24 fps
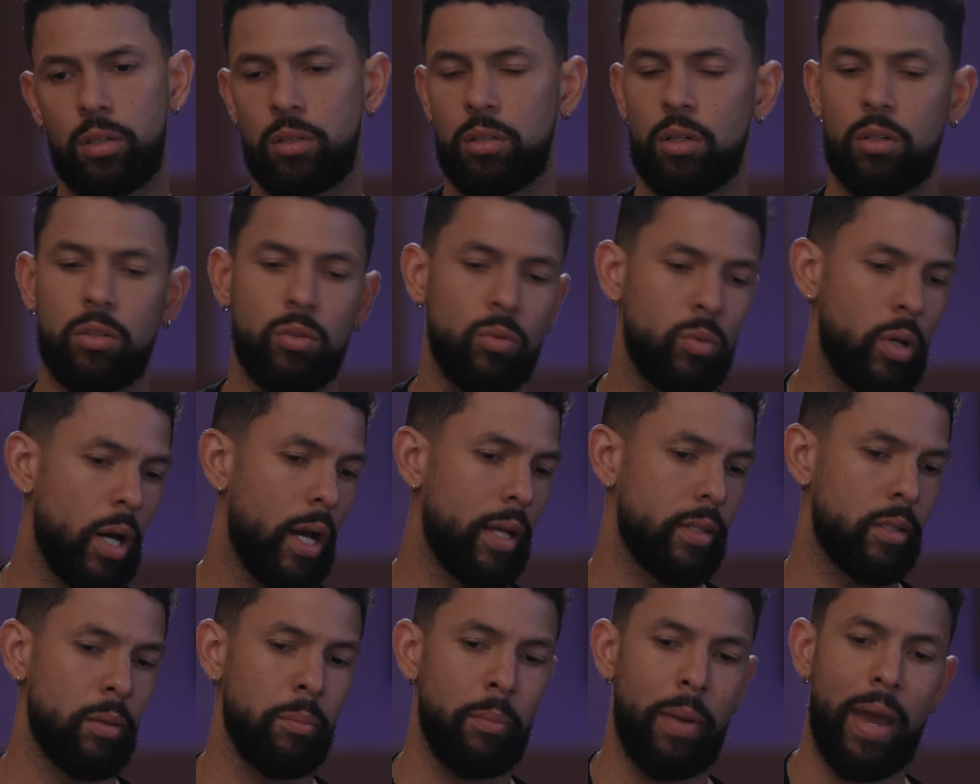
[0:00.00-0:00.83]
You know, you
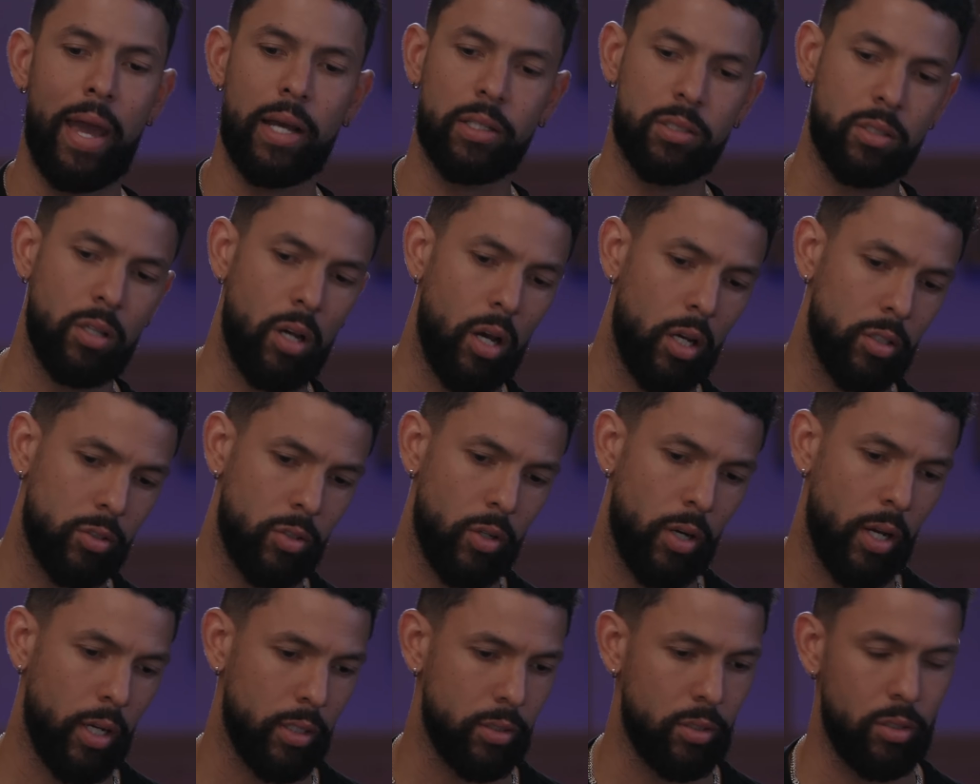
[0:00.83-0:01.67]
got the max
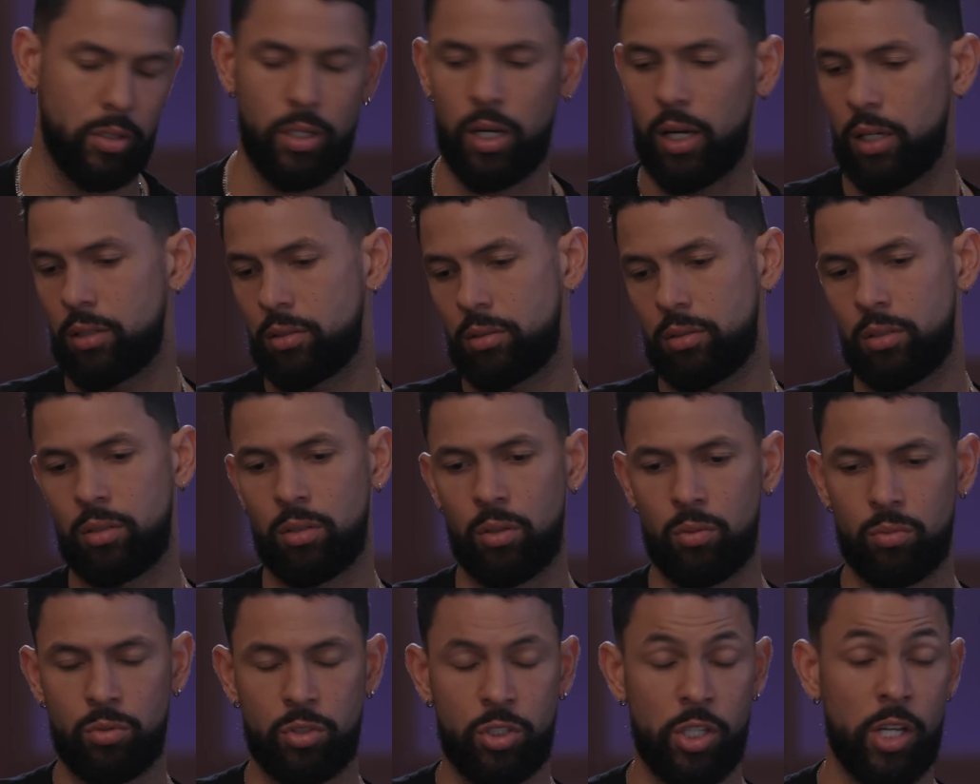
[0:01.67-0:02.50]
contracts. You got, you
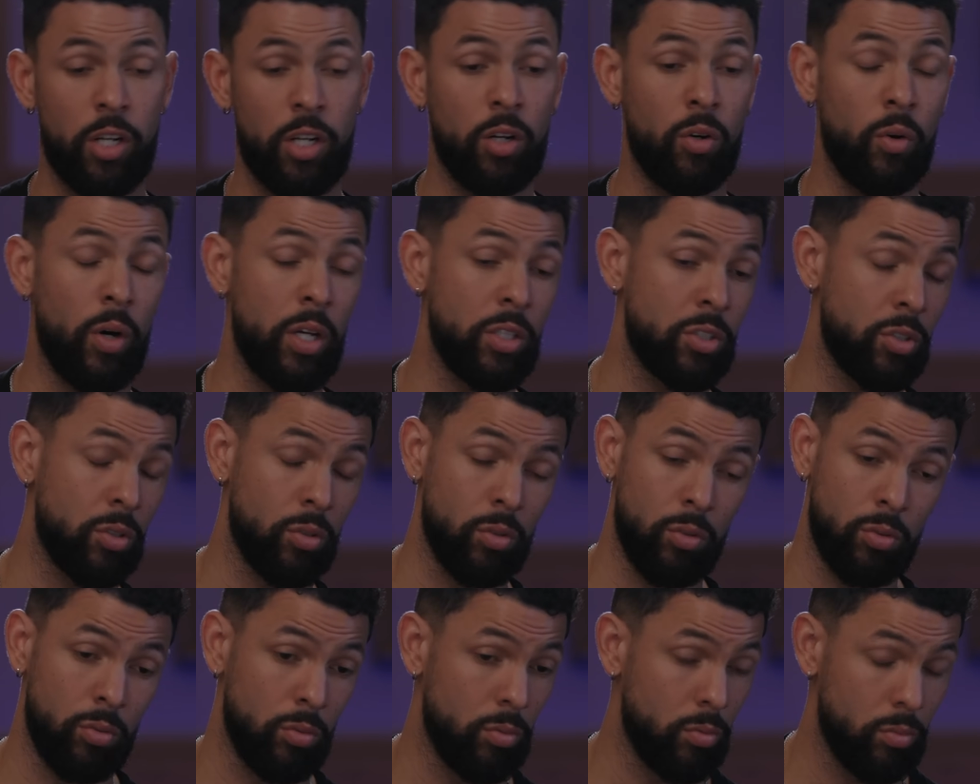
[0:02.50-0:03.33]
know,
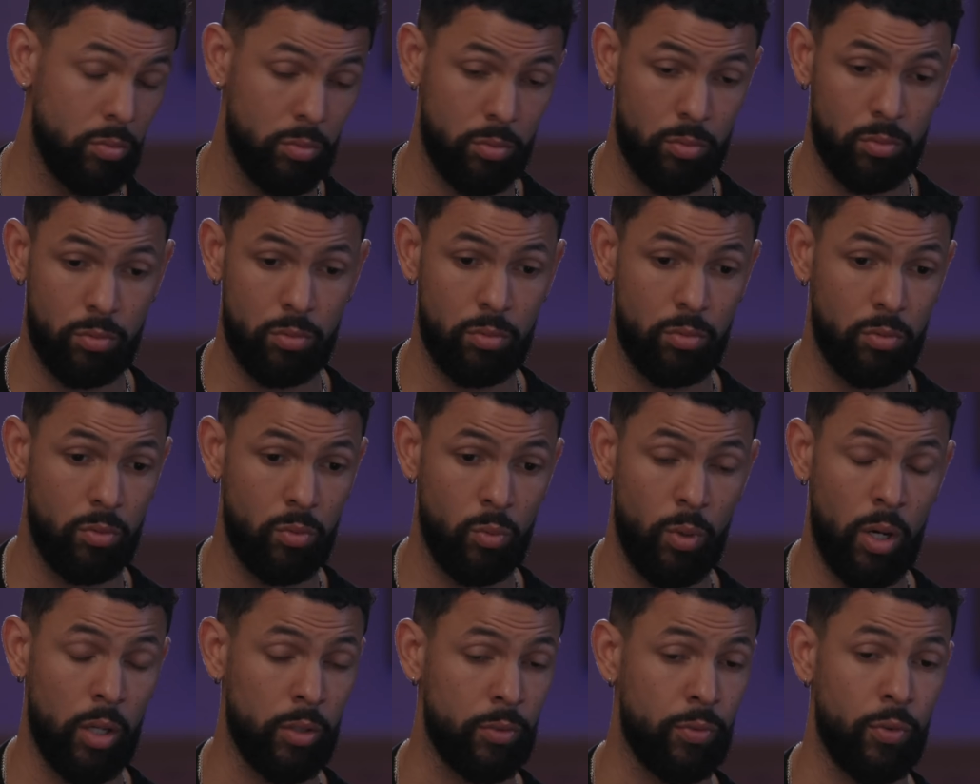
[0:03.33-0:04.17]
generational
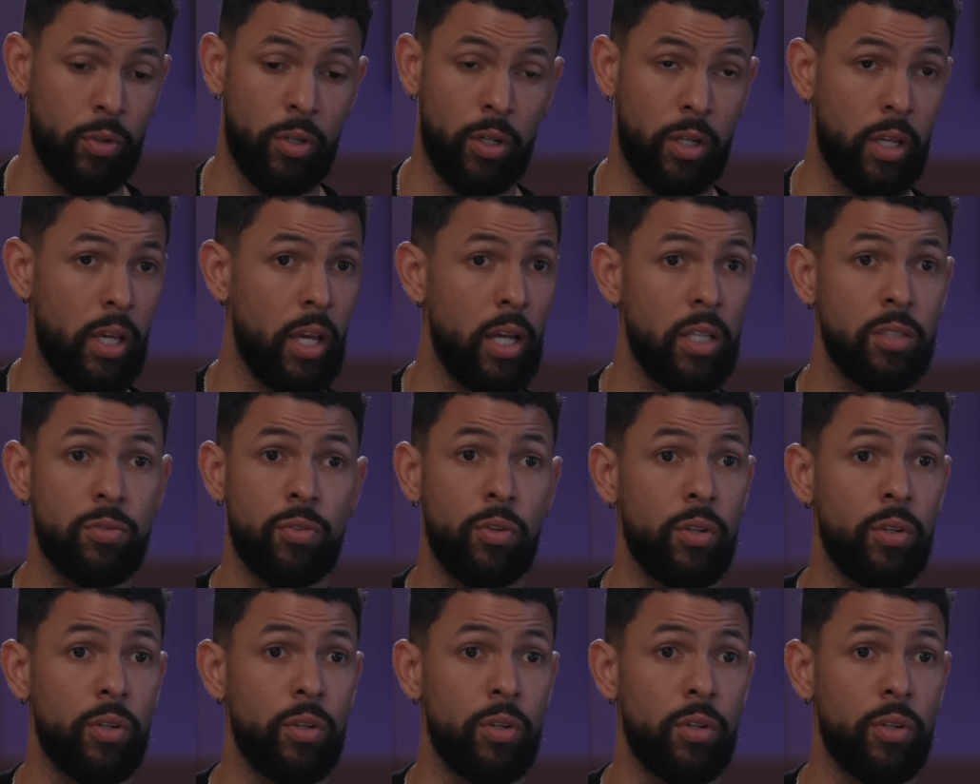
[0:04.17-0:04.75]
wealth for your kids,